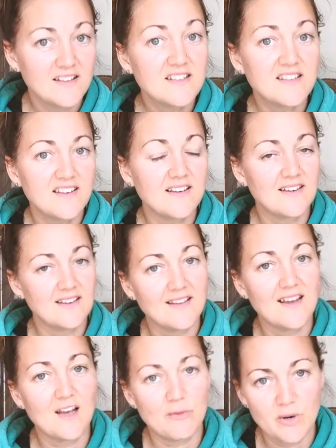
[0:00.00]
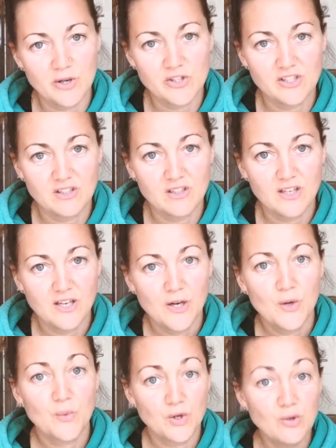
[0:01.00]
sitting in that emotion,
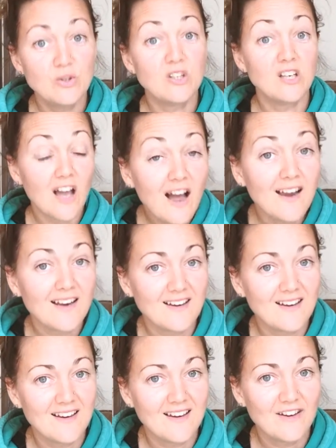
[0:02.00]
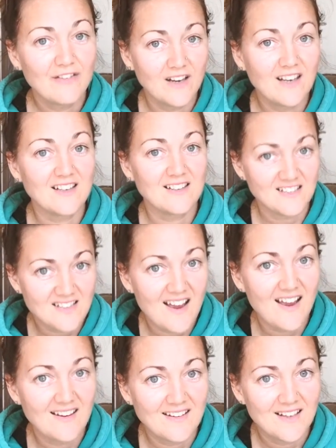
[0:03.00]
where you like feeling
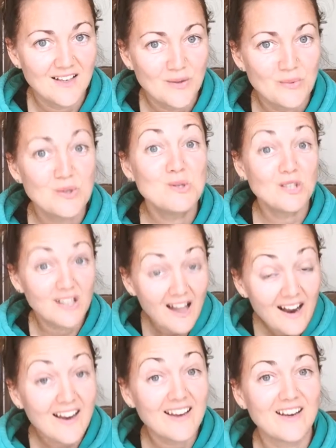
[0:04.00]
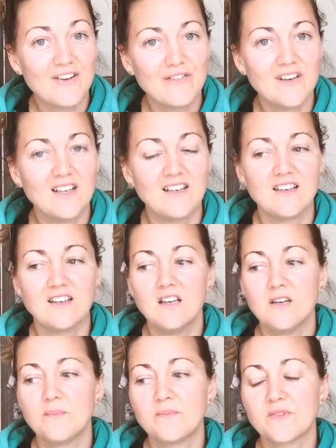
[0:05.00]
sad, where you like feeling
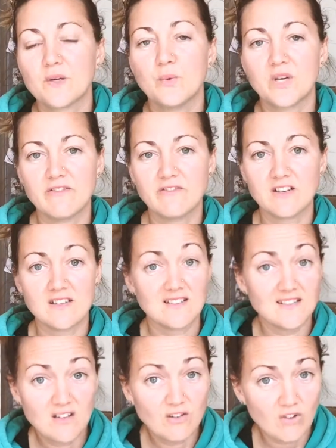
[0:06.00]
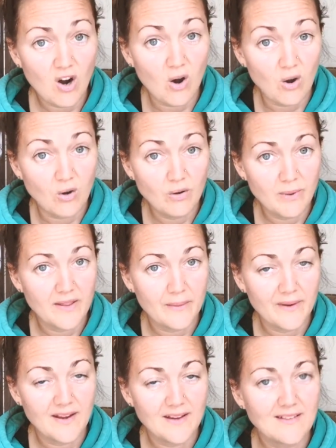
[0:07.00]
whatever it is. It's not wrong, by the
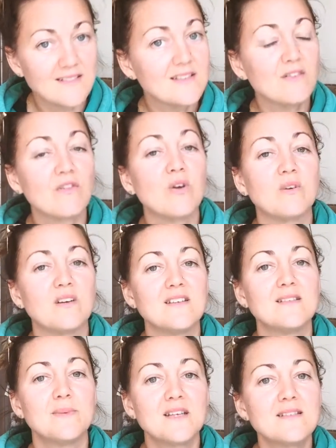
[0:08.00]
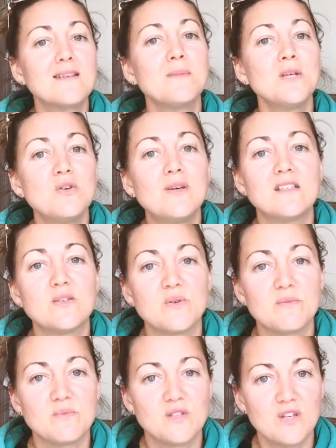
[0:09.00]
way. It's not wrongness, but it's something you get to
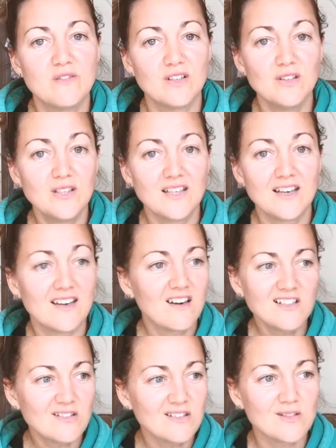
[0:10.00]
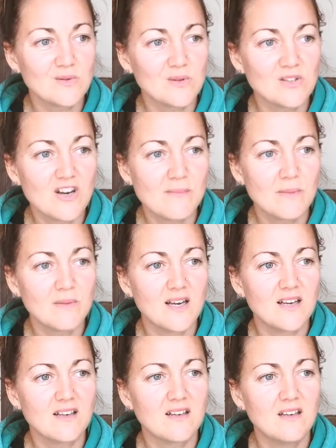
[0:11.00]
observe and look at. And I do this all the time. I'm
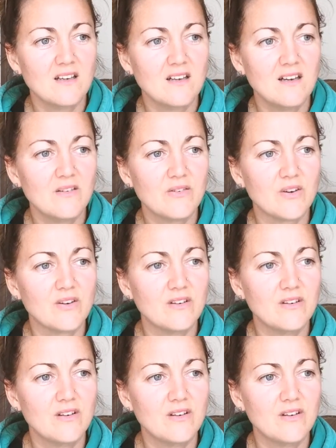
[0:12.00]
like, hold on.